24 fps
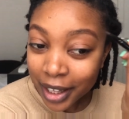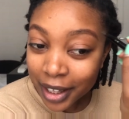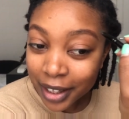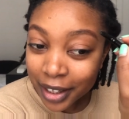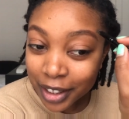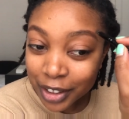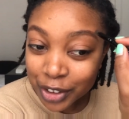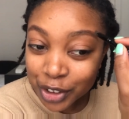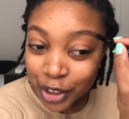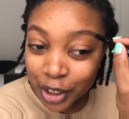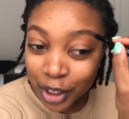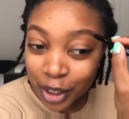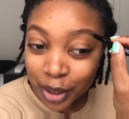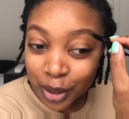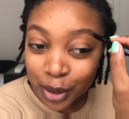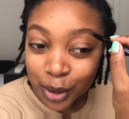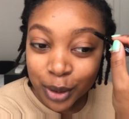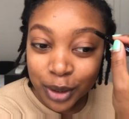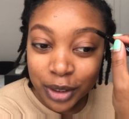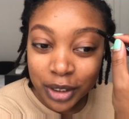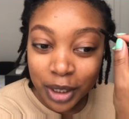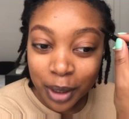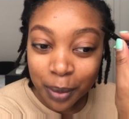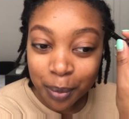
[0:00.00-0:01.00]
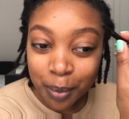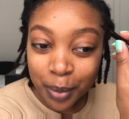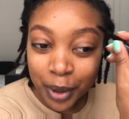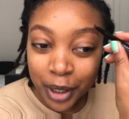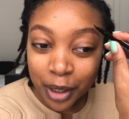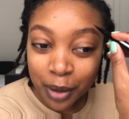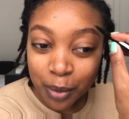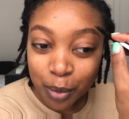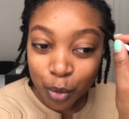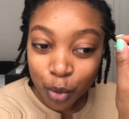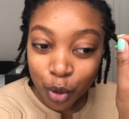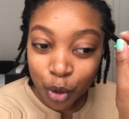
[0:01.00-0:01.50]
The gel looks a
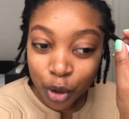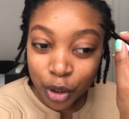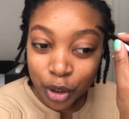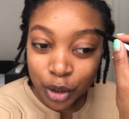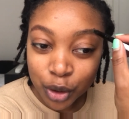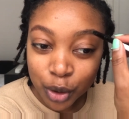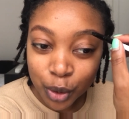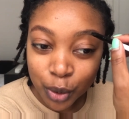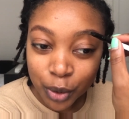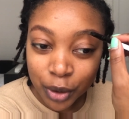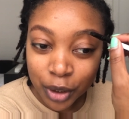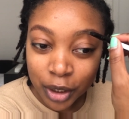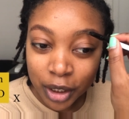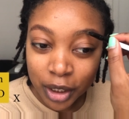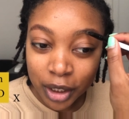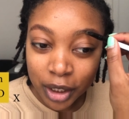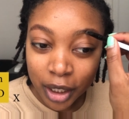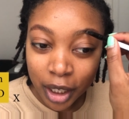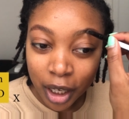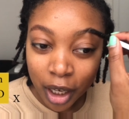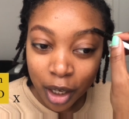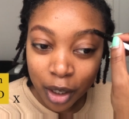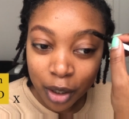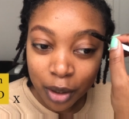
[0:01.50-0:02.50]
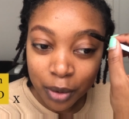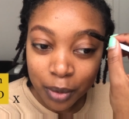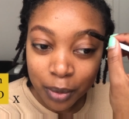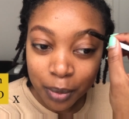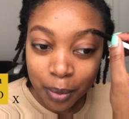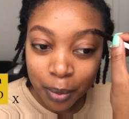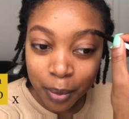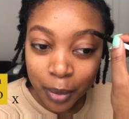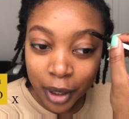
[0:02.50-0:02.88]
bit more toned down,